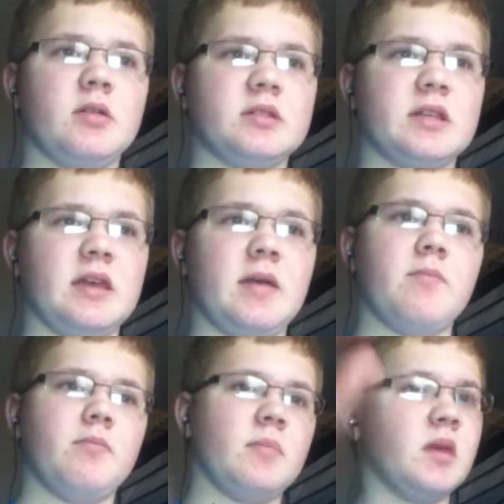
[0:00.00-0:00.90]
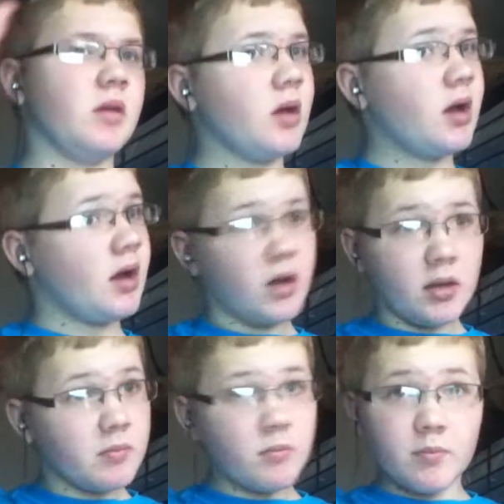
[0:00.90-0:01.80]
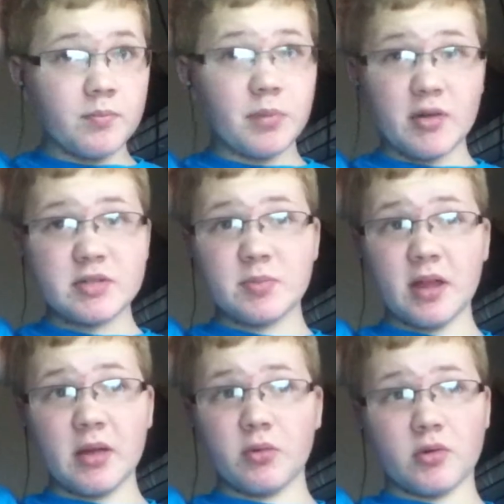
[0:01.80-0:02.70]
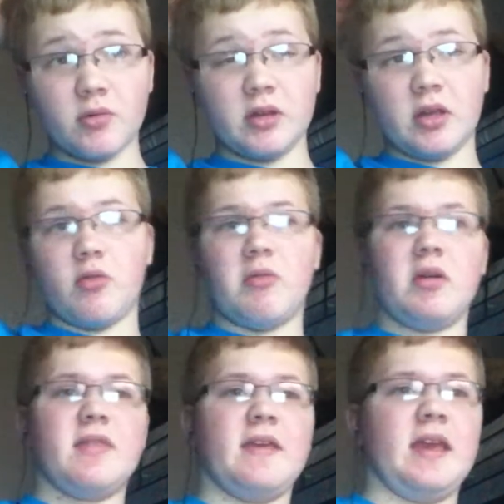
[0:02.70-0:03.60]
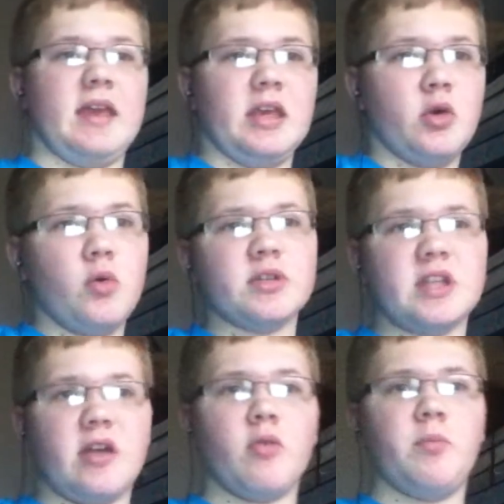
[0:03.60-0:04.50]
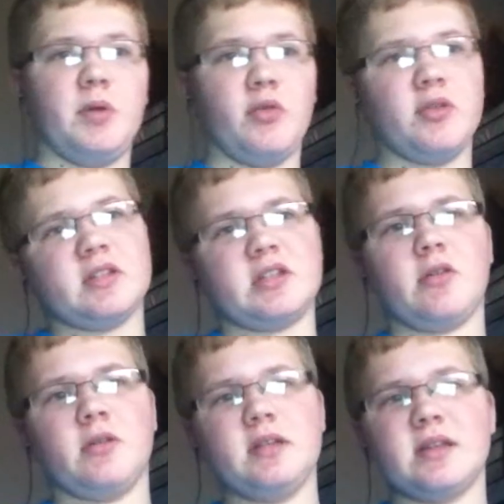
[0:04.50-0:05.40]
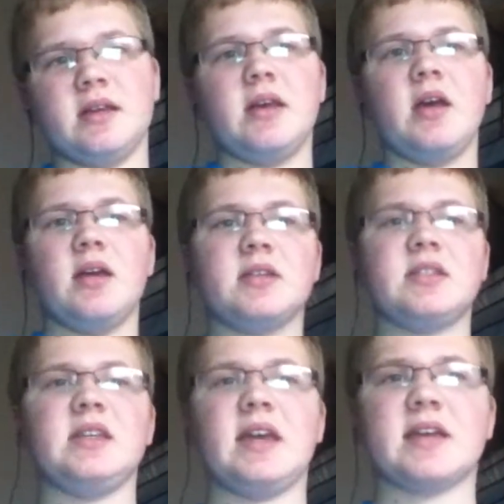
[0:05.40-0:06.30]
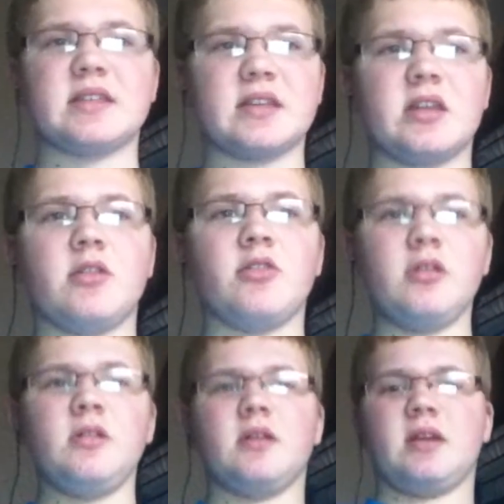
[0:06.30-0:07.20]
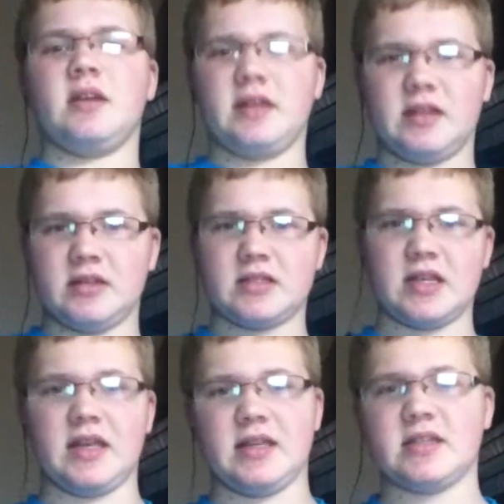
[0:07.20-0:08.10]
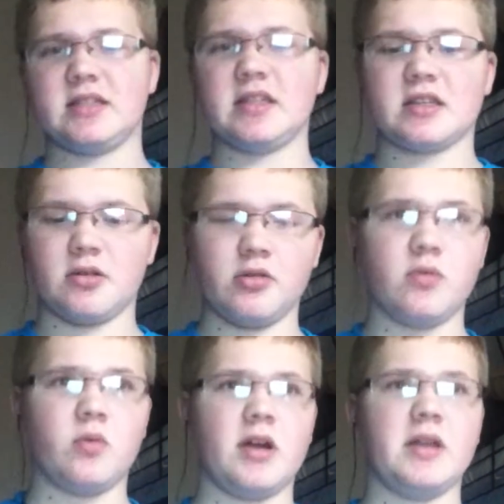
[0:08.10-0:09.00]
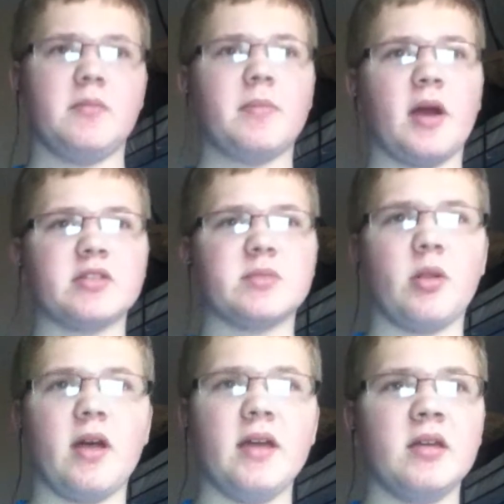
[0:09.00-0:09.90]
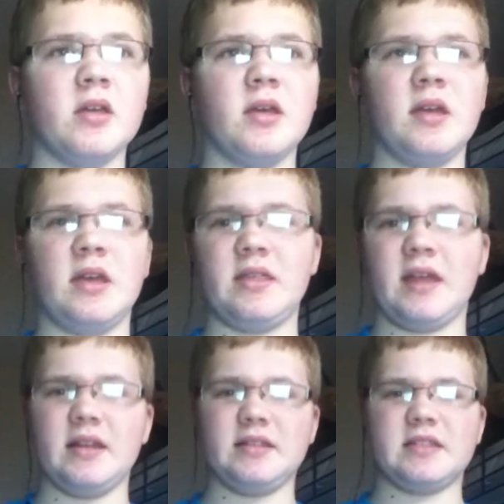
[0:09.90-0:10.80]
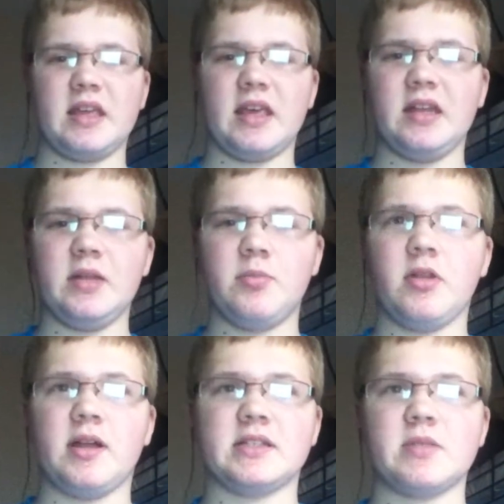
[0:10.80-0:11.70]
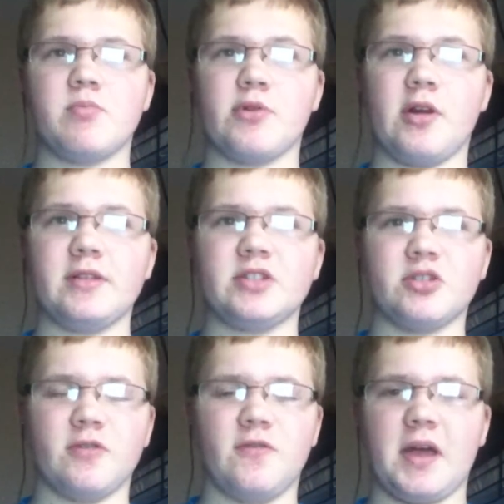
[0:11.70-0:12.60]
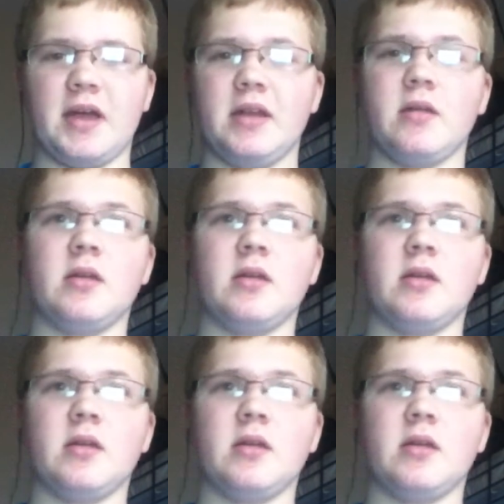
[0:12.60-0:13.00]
I'll say that. Power supply, we're going to go with a Corsair Builder Series CX600. It's a 600 watt power supply, and that is 80 plus bronze certified.